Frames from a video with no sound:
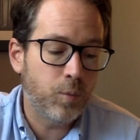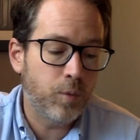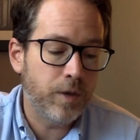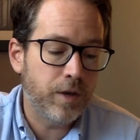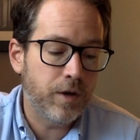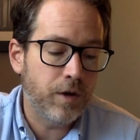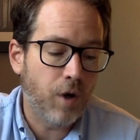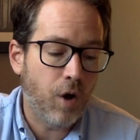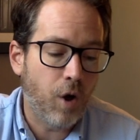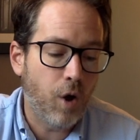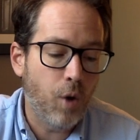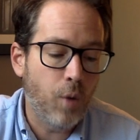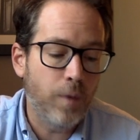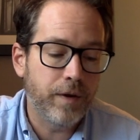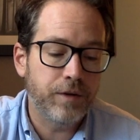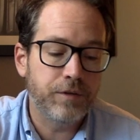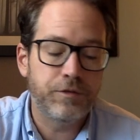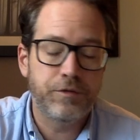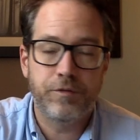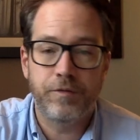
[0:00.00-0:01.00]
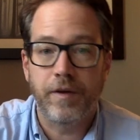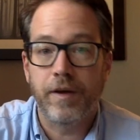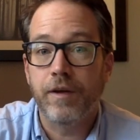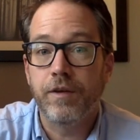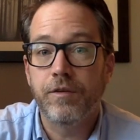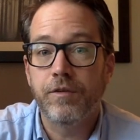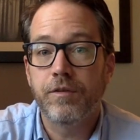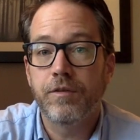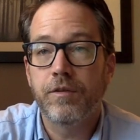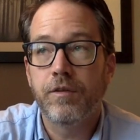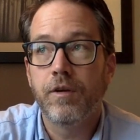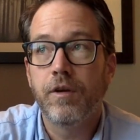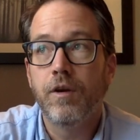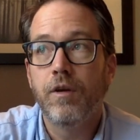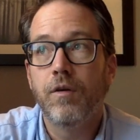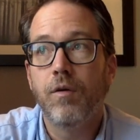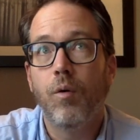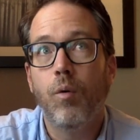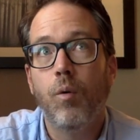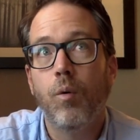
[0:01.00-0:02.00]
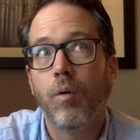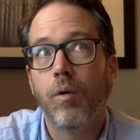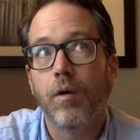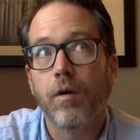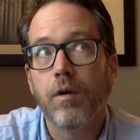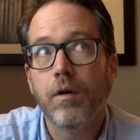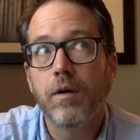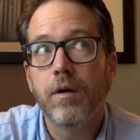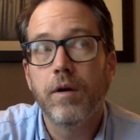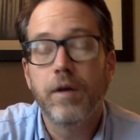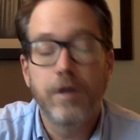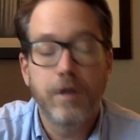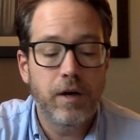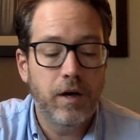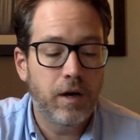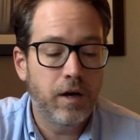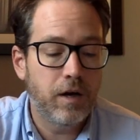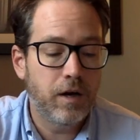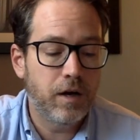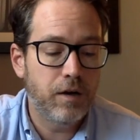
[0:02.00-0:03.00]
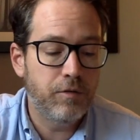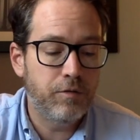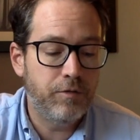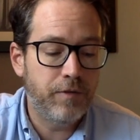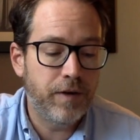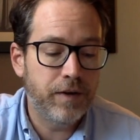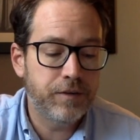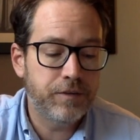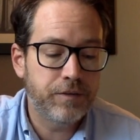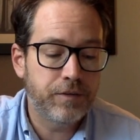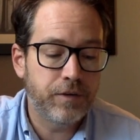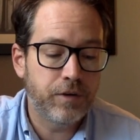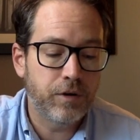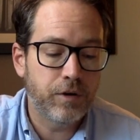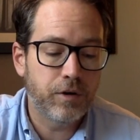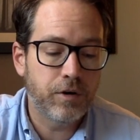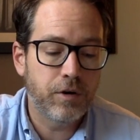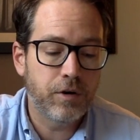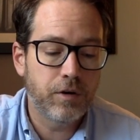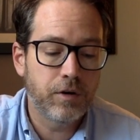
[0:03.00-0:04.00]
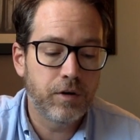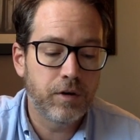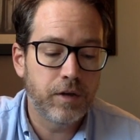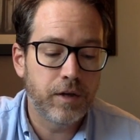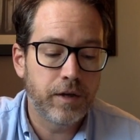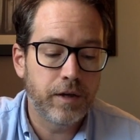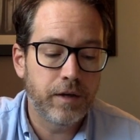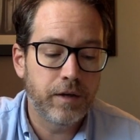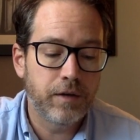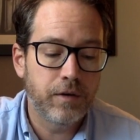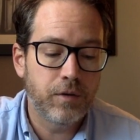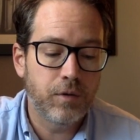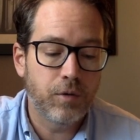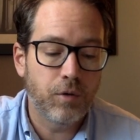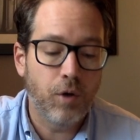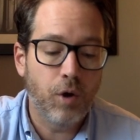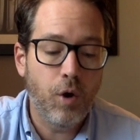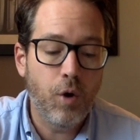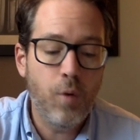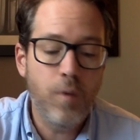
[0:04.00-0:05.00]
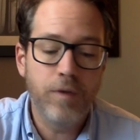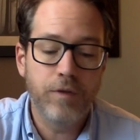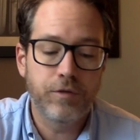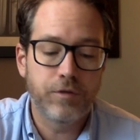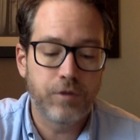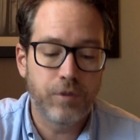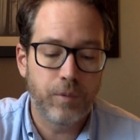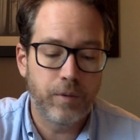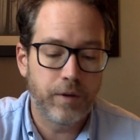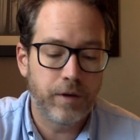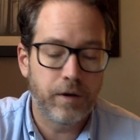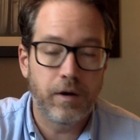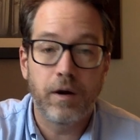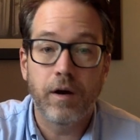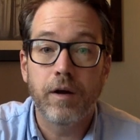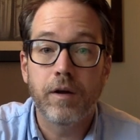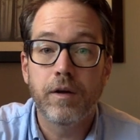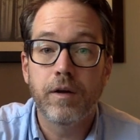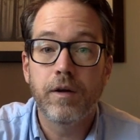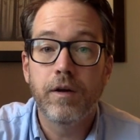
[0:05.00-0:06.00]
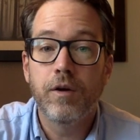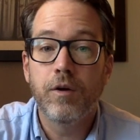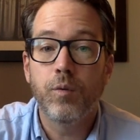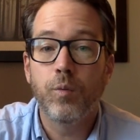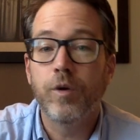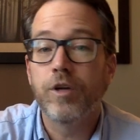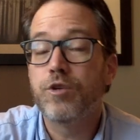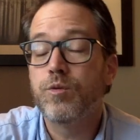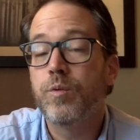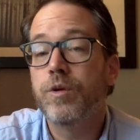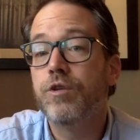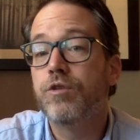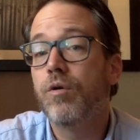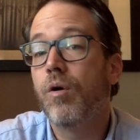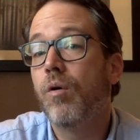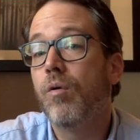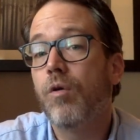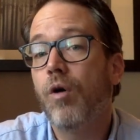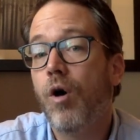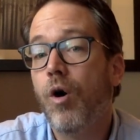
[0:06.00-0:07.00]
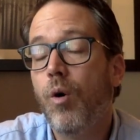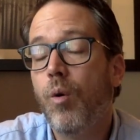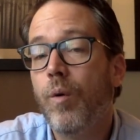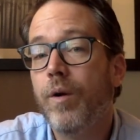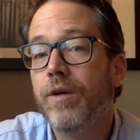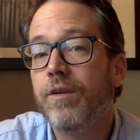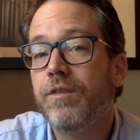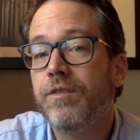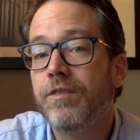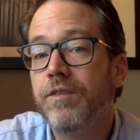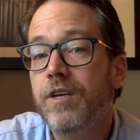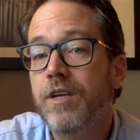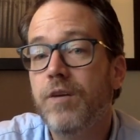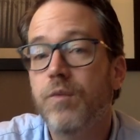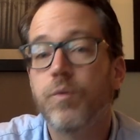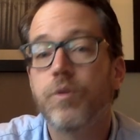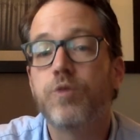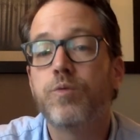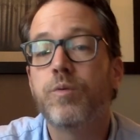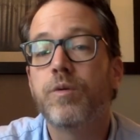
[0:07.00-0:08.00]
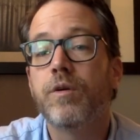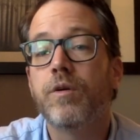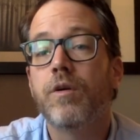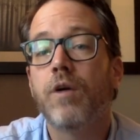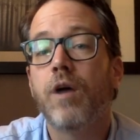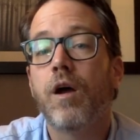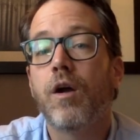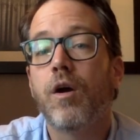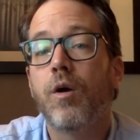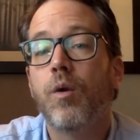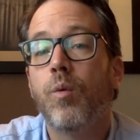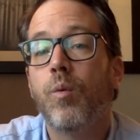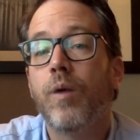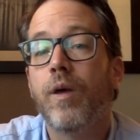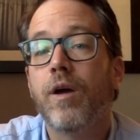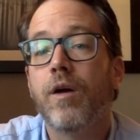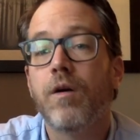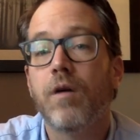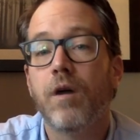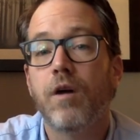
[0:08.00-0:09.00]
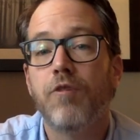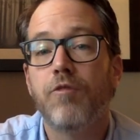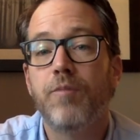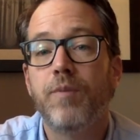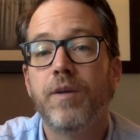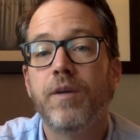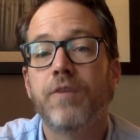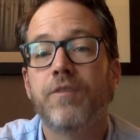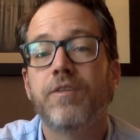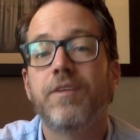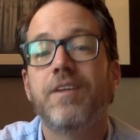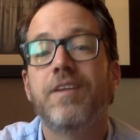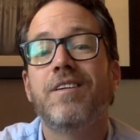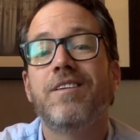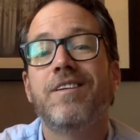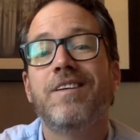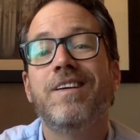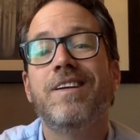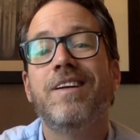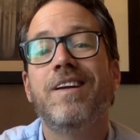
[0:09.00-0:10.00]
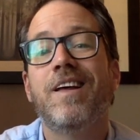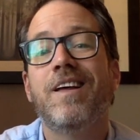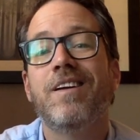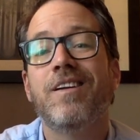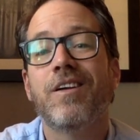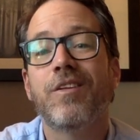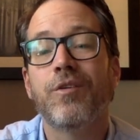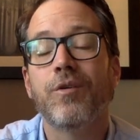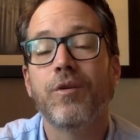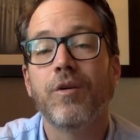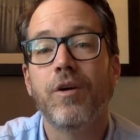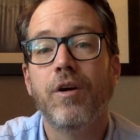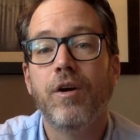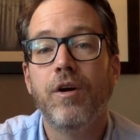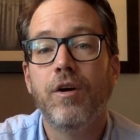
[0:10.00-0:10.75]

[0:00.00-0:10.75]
we always face or uh, events that are currently or always going on, which we don't always see, which we are not aware of because it is in another